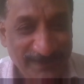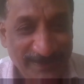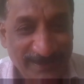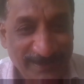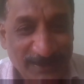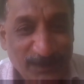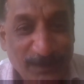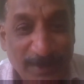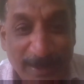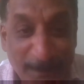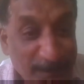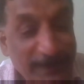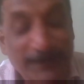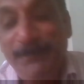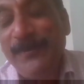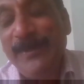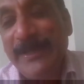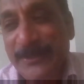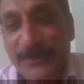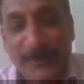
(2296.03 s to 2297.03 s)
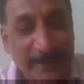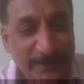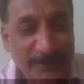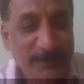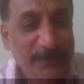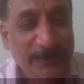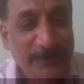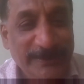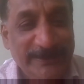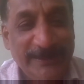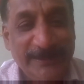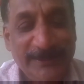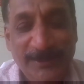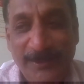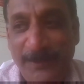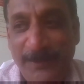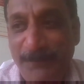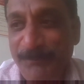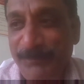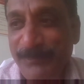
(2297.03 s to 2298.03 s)
What people are trying to do is
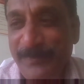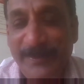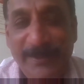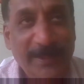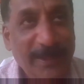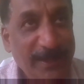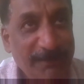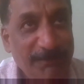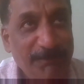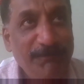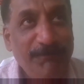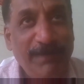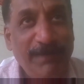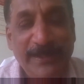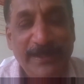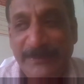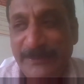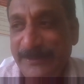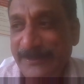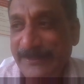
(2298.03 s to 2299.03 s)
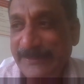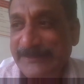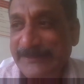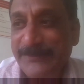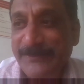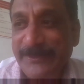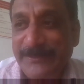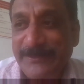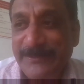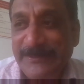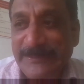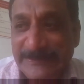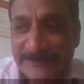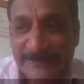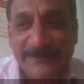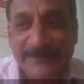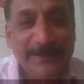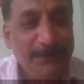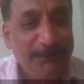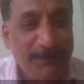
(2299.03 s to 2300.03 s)
actually they are measuring education in
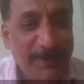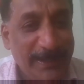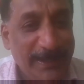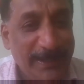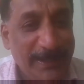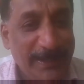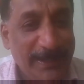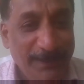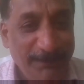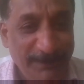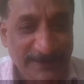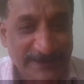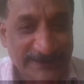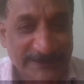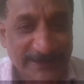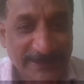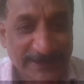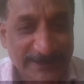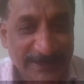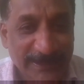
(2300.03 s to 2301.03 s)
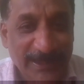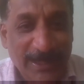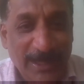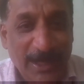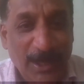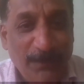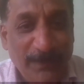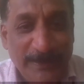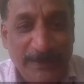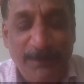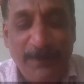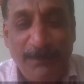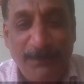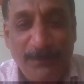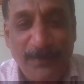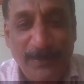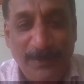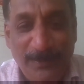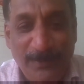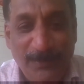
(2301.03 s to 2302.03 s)
certain parameters, like how much people
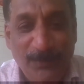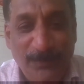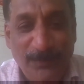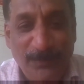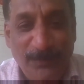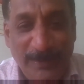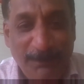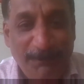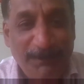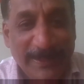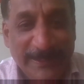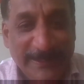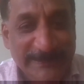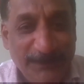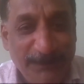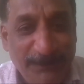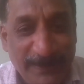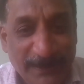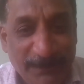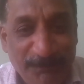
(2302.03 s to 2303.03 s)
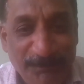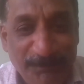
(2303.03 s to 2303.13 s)
will participate.